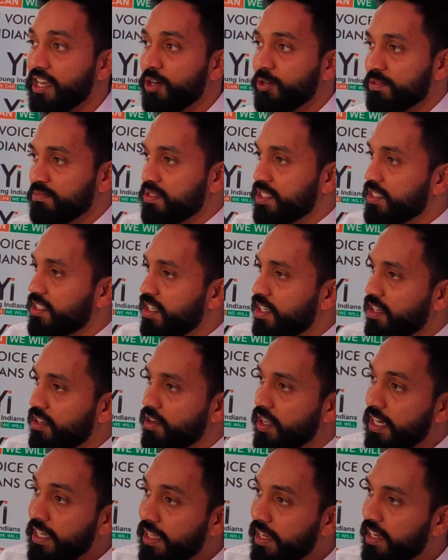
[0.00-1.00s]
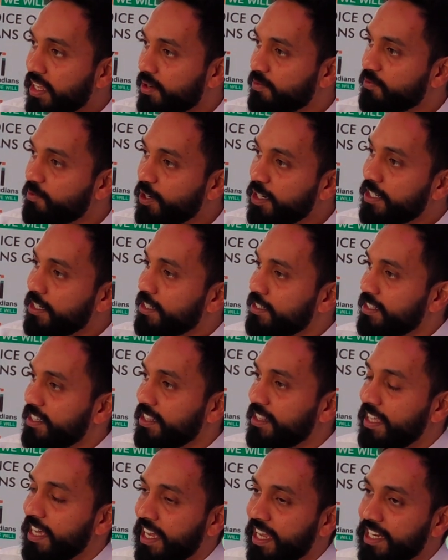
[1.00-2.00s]
now I'm seeing clearly, I'm witnessing
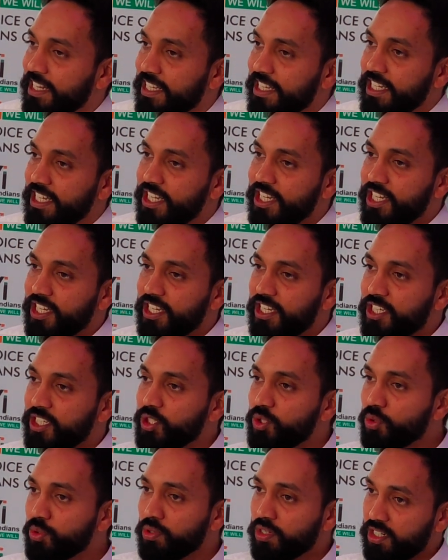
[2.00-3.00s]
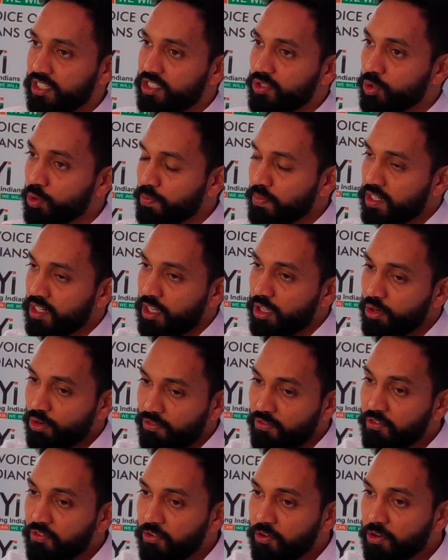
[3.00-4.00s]
that you are a superhero
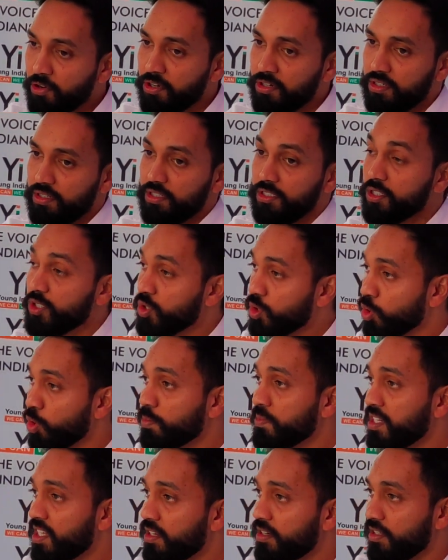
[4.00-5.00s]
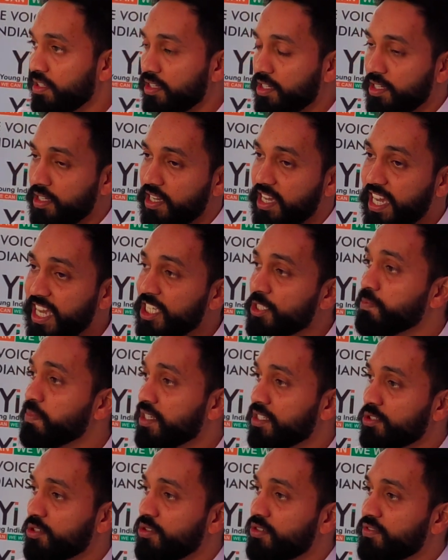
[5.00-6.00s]
for so many
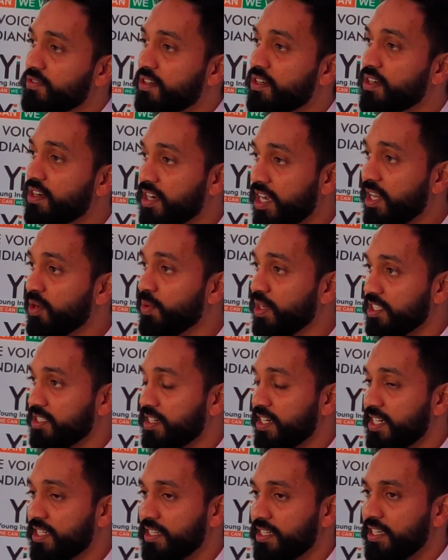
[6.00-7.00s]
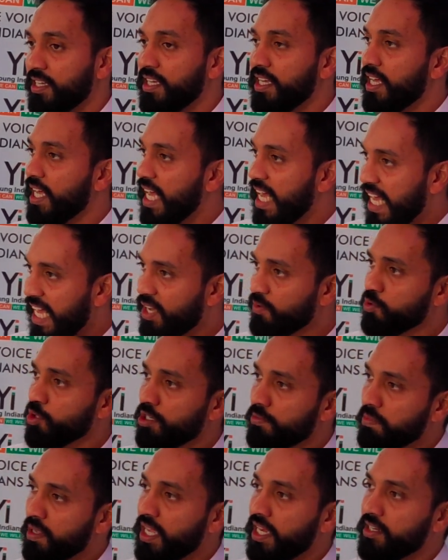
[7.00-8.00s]
aspects of railways, right? Have you
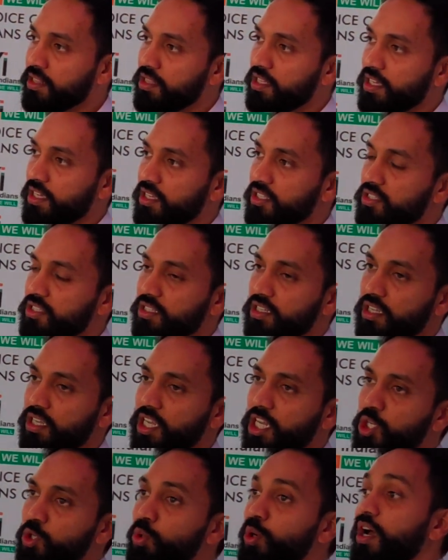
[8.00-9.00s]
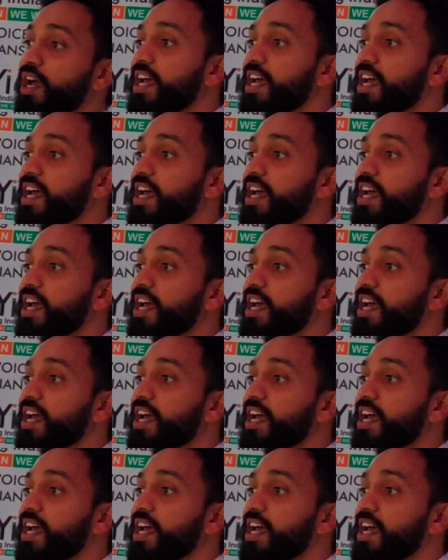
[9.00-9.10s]
applied this into